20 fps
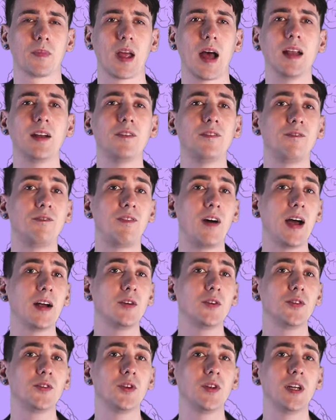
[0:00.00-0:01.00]
And a
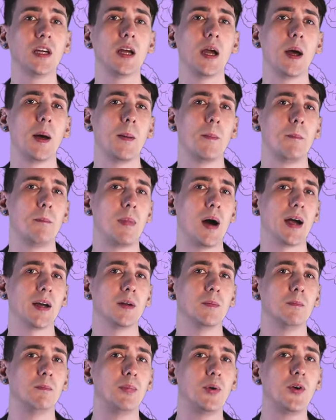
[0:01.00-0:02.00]
final study, Mine
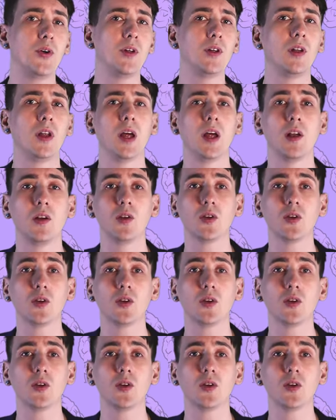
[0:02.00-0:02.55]
and Bull,